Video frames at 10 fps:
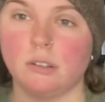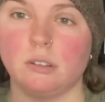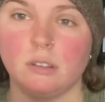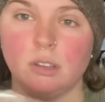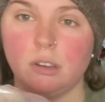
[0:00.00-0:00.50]

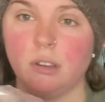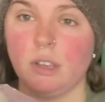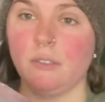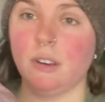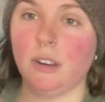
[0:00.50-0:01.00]
Then you
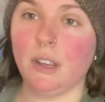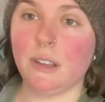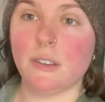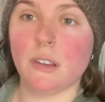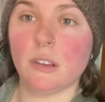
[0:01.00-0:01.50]
have a
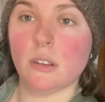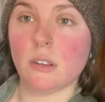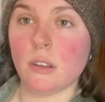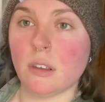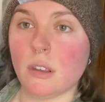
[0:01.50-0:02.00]
nice
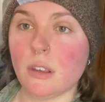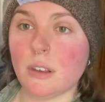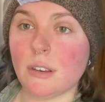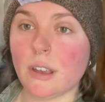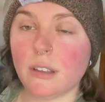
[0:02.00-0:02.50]

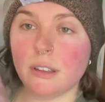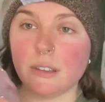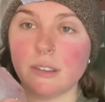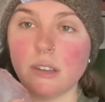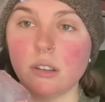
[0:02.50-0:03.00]
tightly
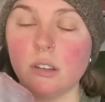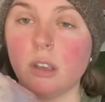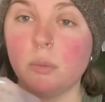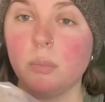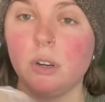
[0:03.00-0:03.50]
sealed
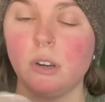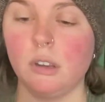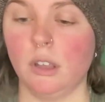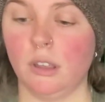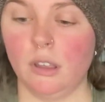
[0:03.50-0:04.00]

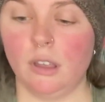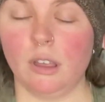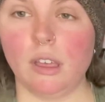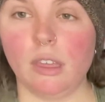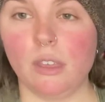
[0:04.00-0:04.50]
bird.
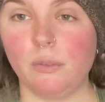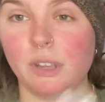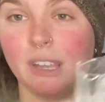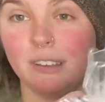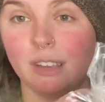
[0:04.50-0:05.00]
And then
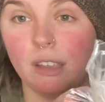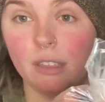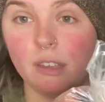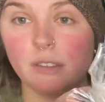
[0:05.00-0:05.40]
we can take this